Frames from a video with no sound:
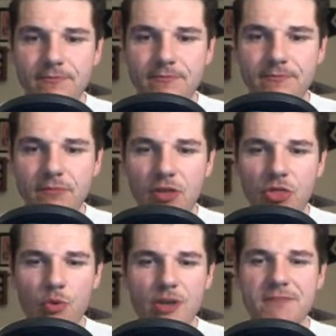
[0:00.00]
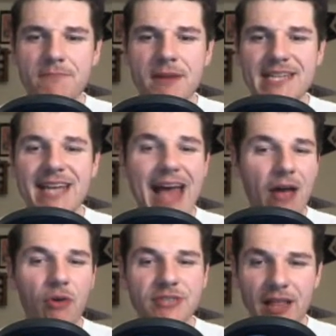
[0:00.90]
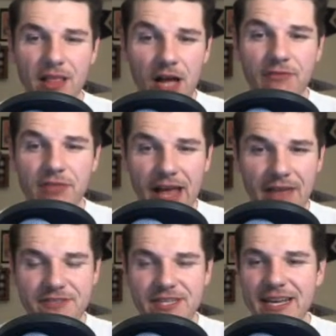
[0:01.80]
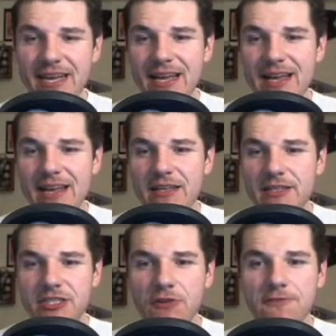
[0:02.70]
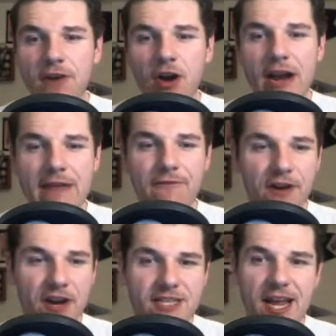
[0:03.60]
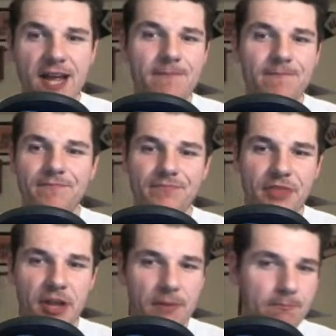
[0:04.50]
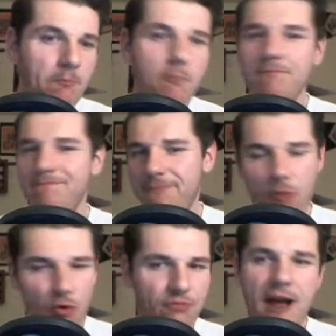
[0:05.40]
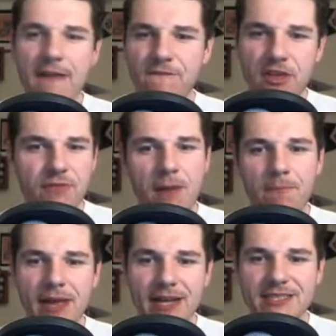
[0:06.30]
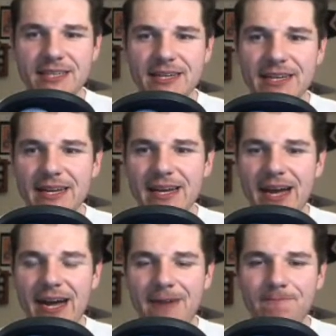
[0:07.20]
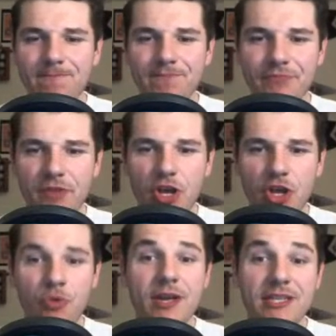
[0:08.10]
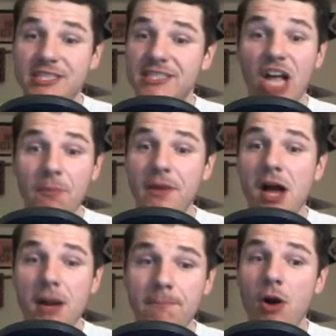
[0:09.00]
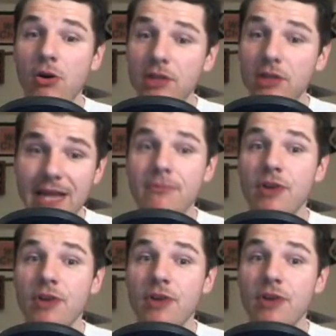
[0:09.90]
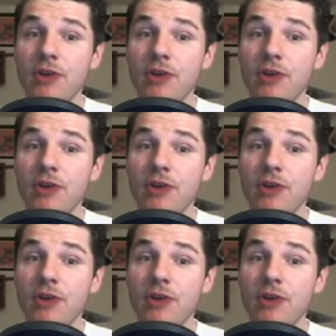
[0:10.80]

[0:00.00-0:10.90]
There isn't many tackles I love left so far, and if we're going to take them, they're 4th round, 5th round picks. You can sell me on Bo Limmer